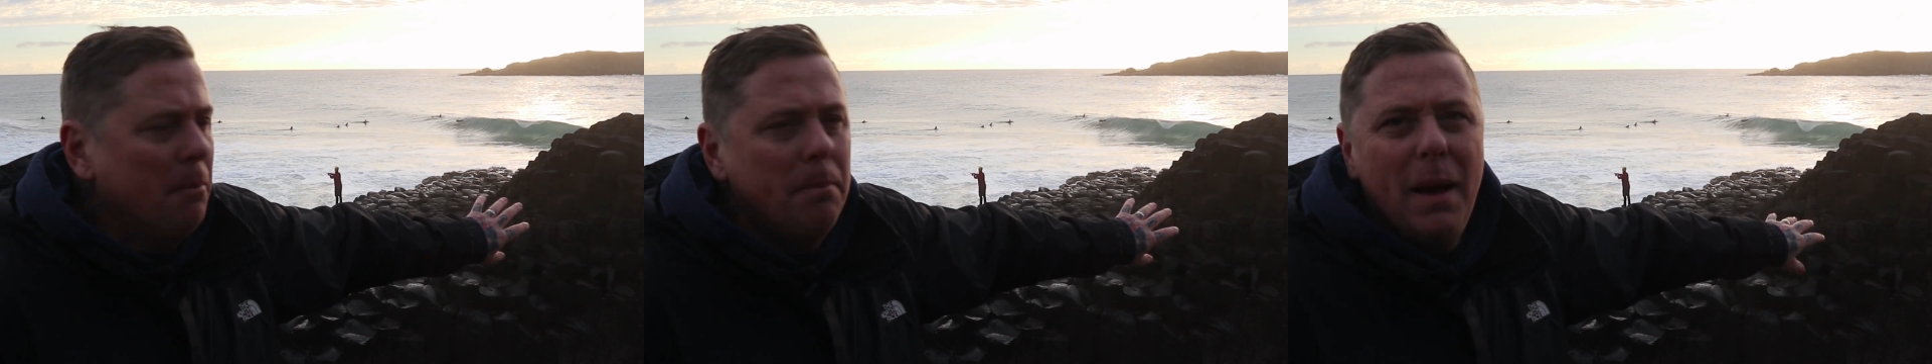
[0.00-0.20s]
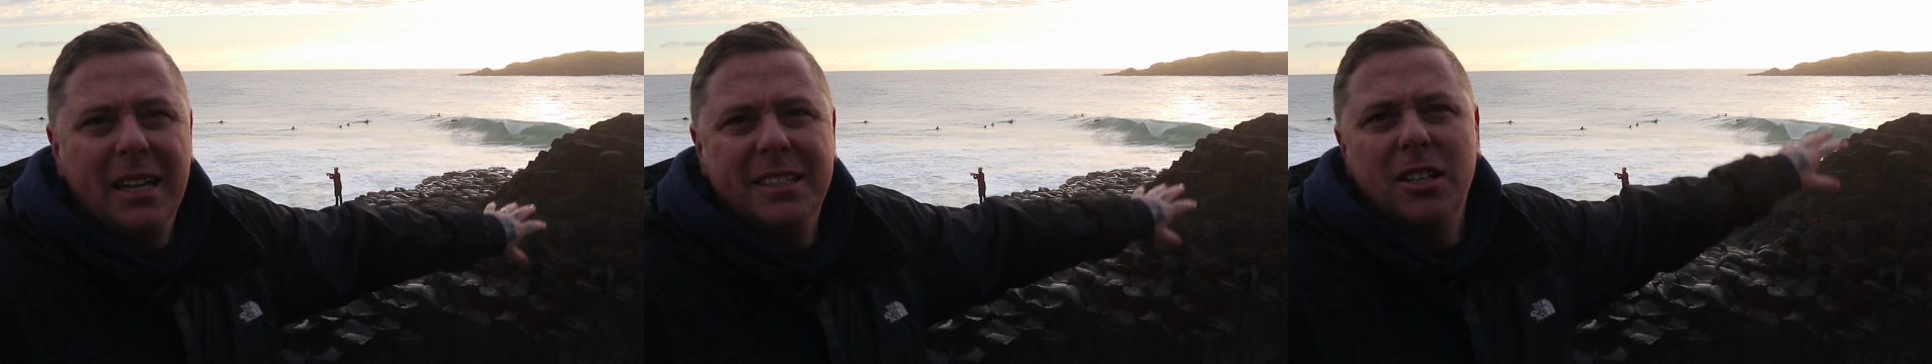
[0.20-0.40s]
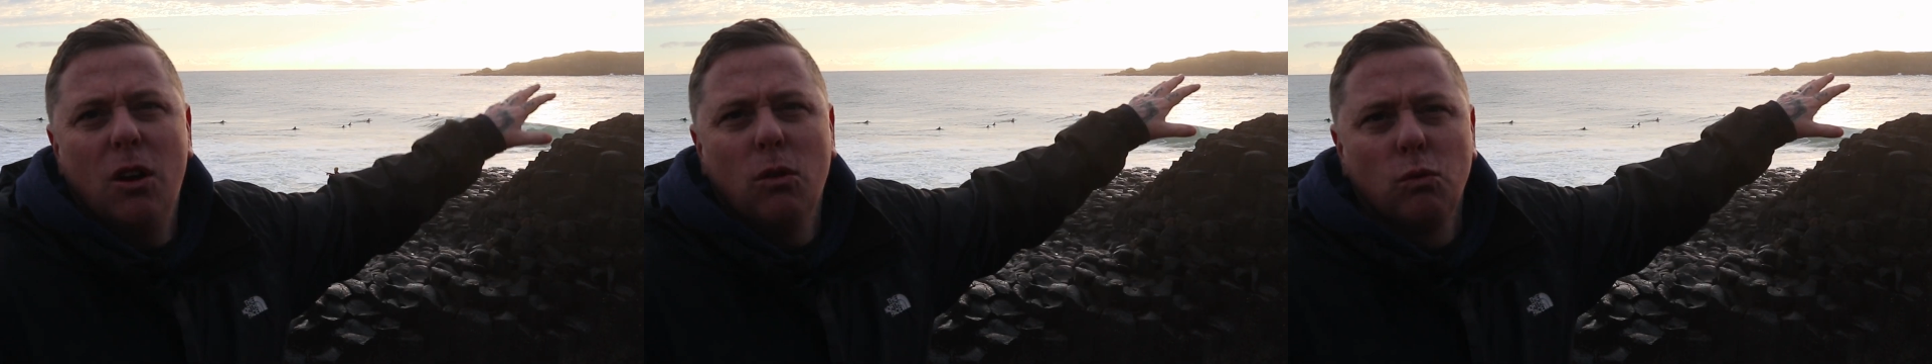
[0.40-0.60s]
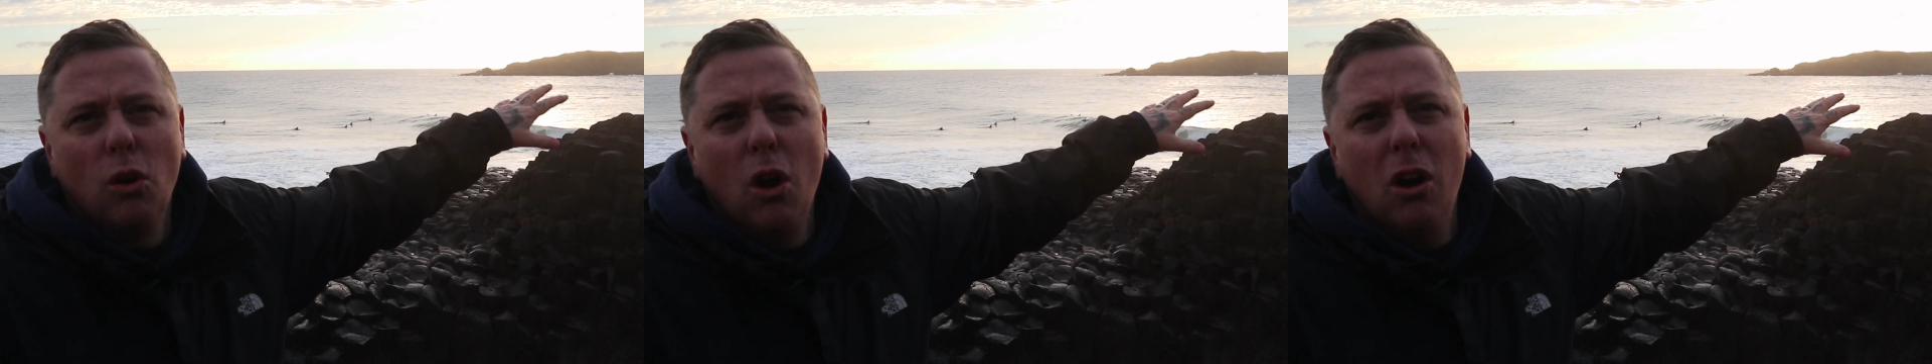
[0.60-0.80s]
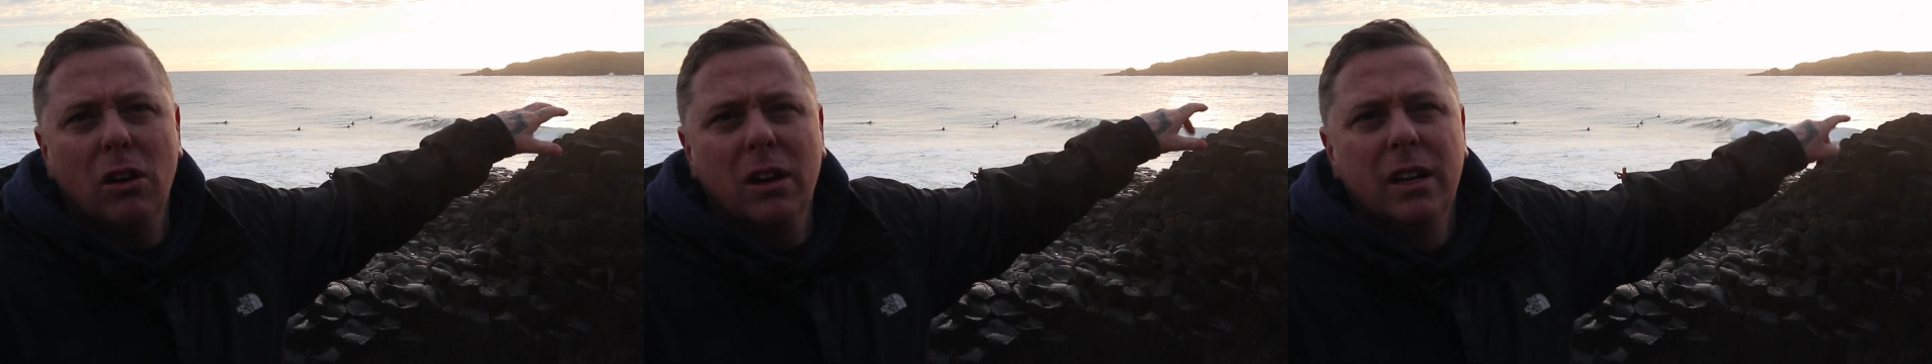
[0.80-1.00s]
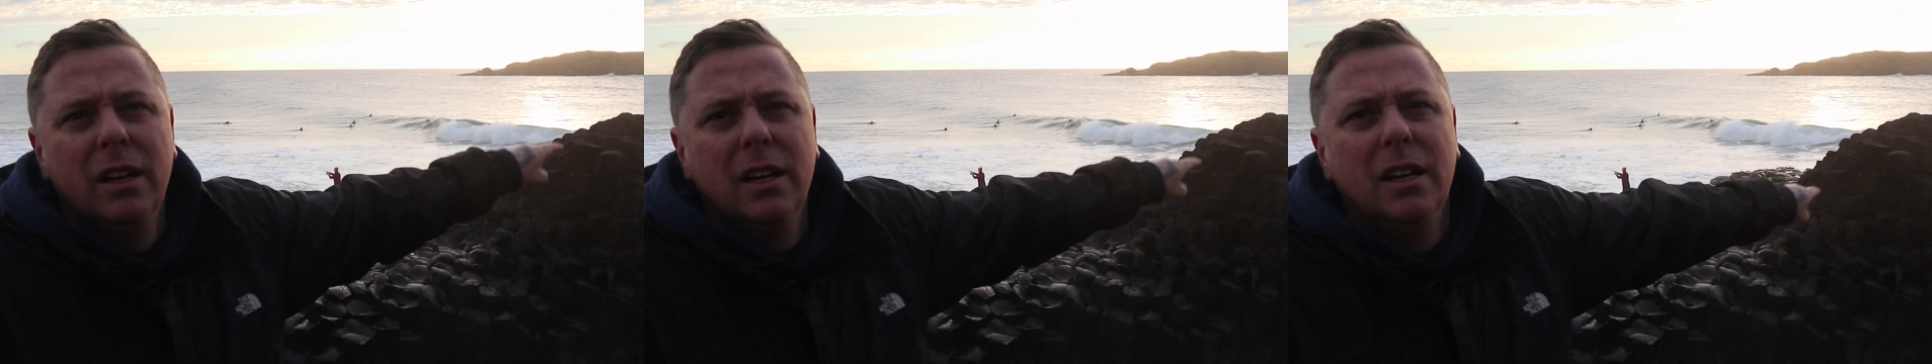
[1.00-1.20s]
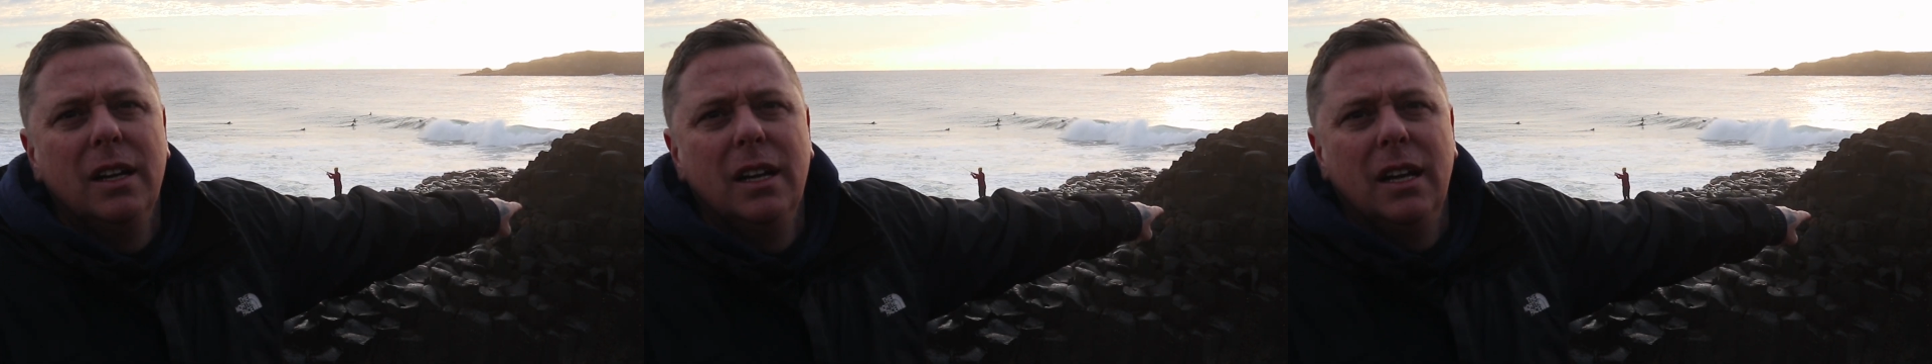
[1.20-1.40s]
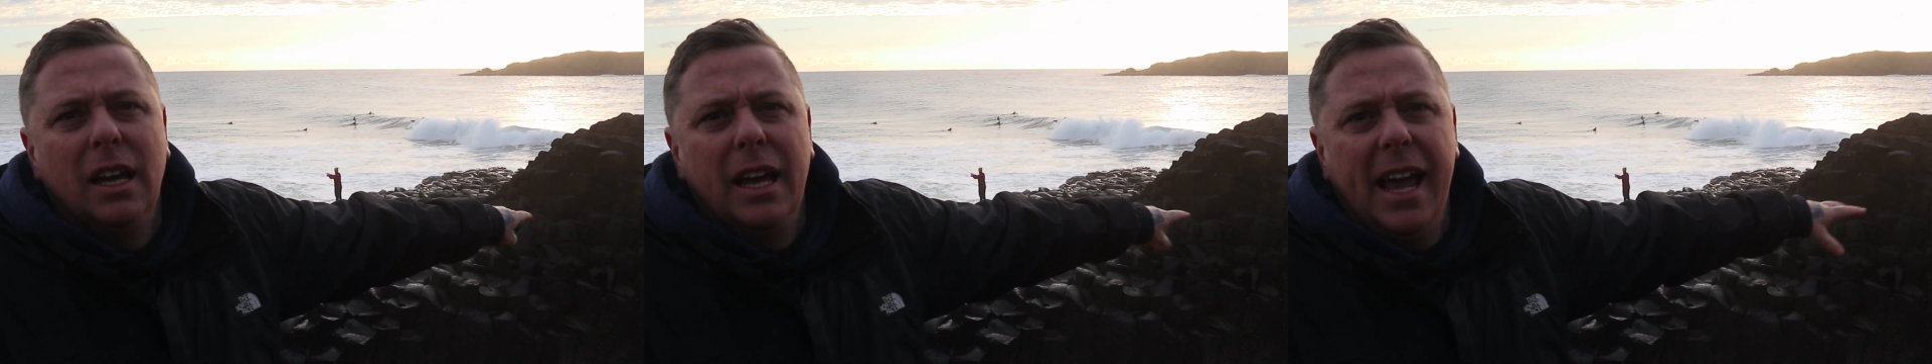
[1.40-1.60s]
basalt rock,
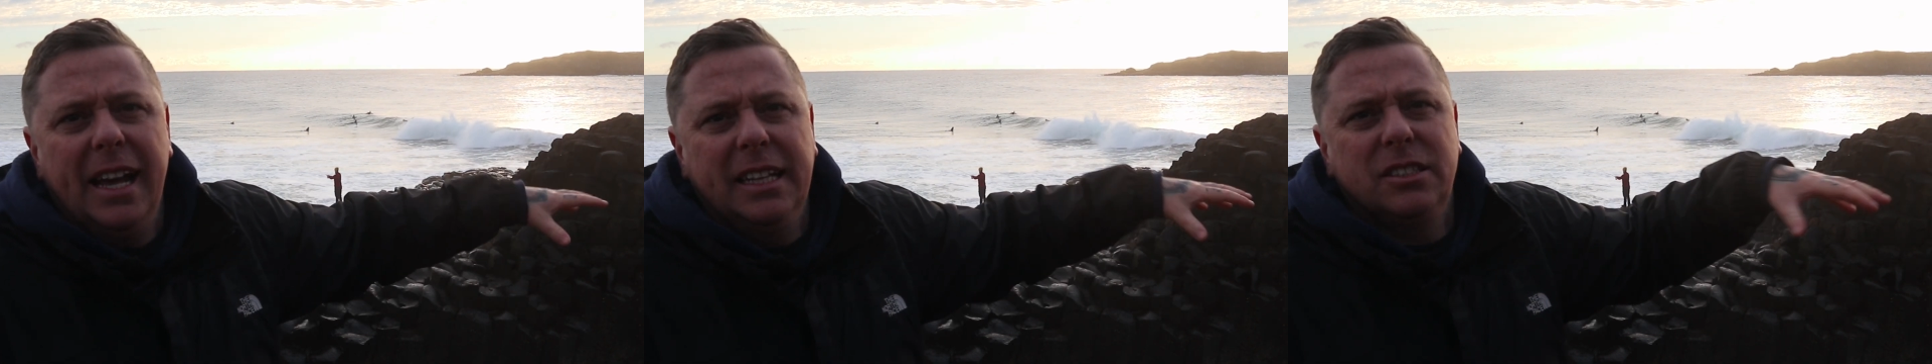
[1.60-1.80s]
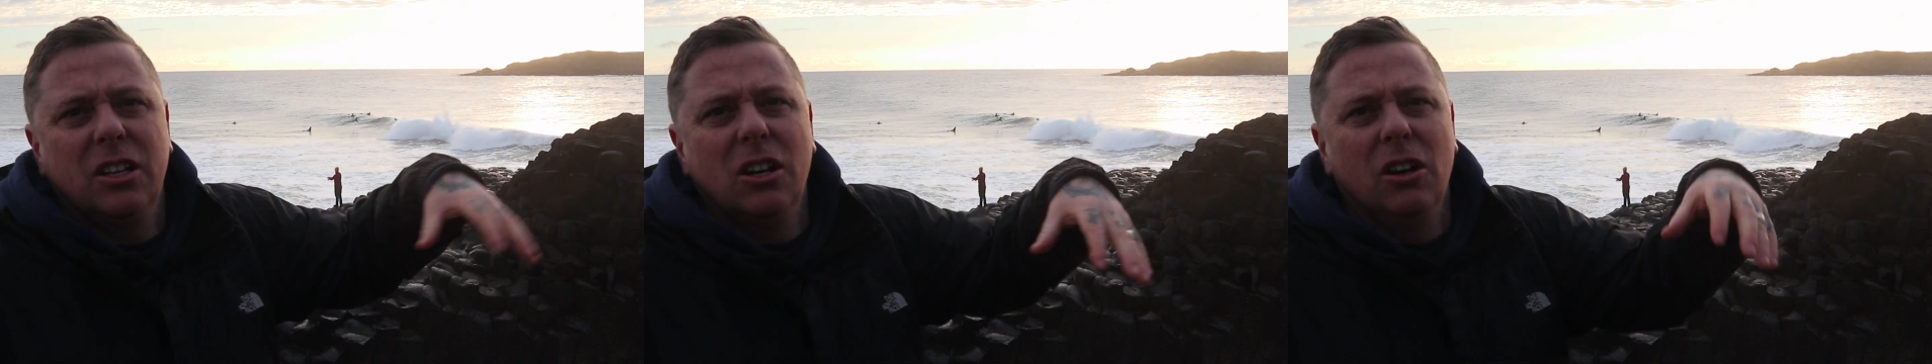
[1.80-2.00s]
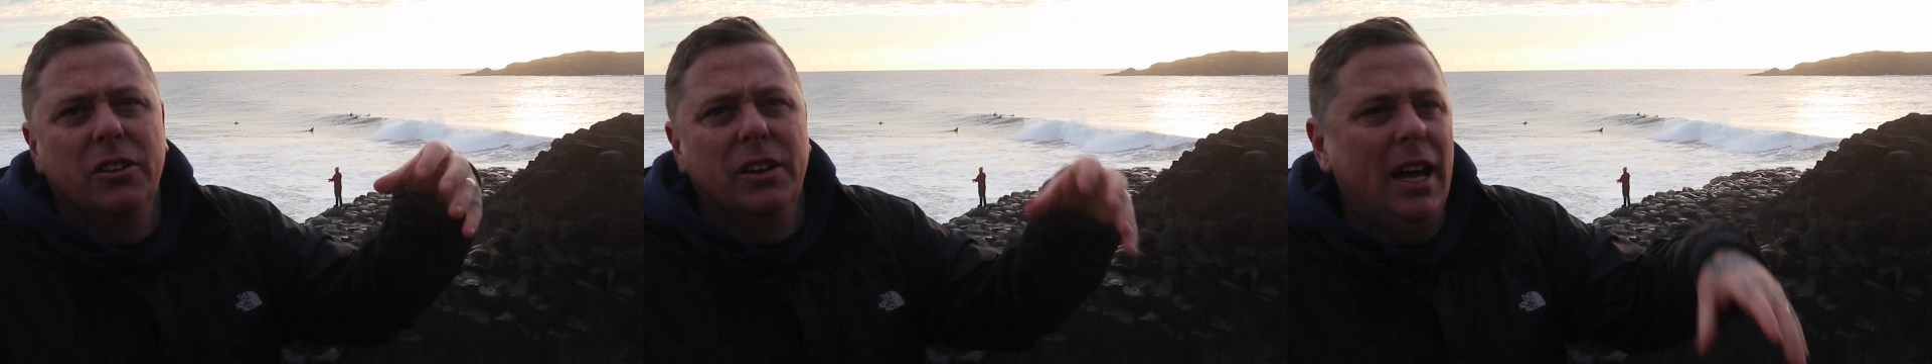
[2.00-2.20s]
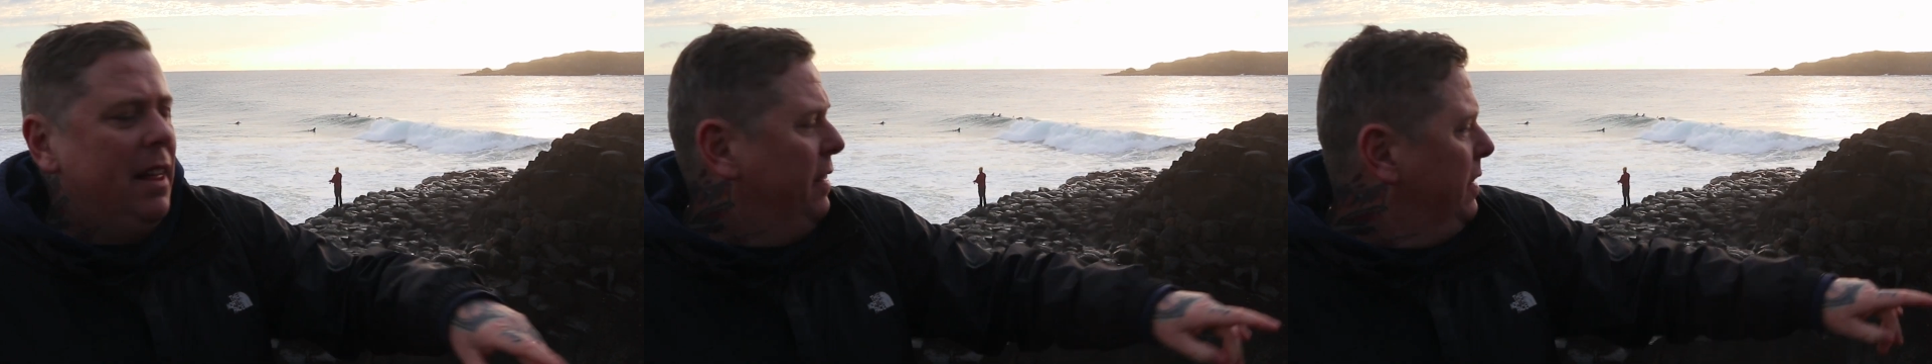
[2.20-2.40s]
hexagon.